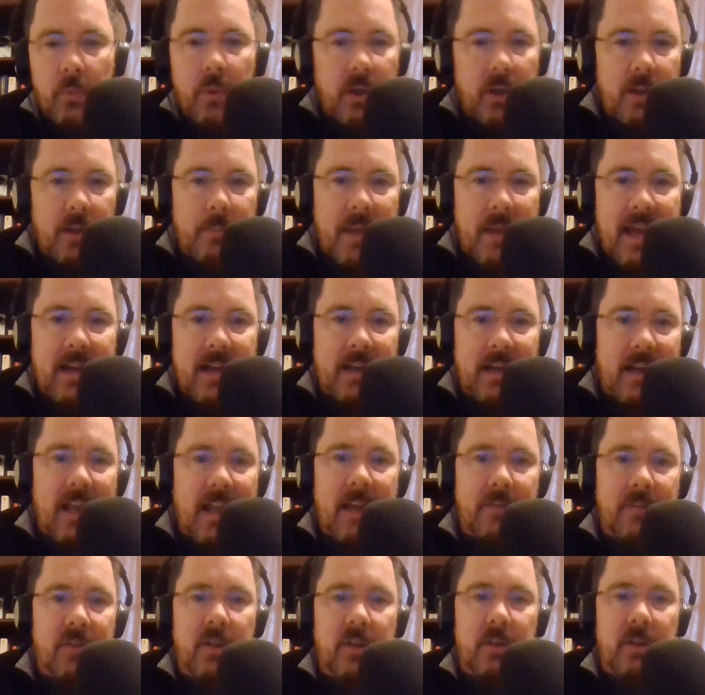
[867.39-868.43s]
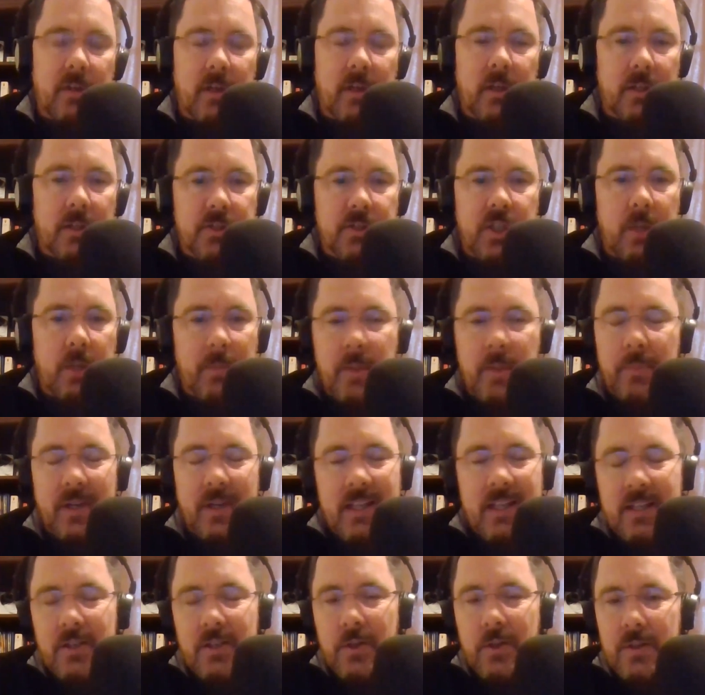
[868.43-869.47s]
really mad and had something legitimate, but
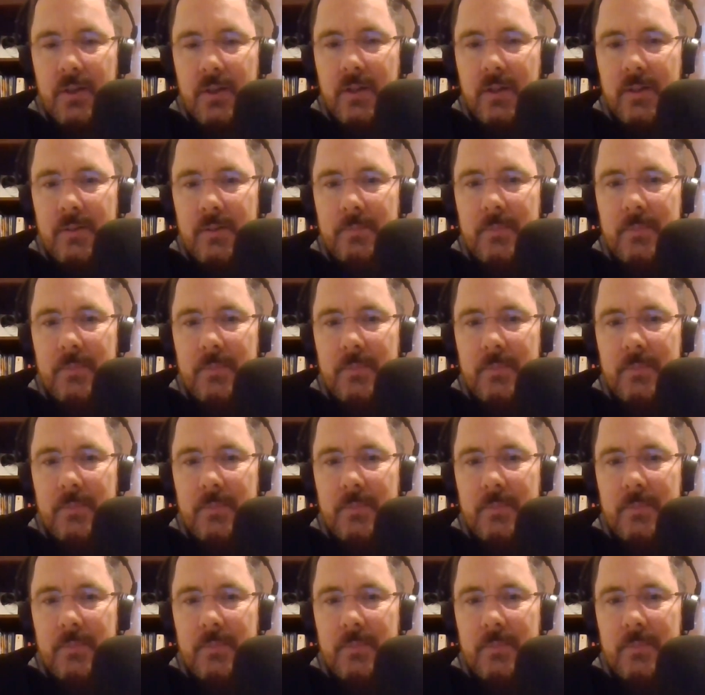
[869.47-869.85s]
he couldn't.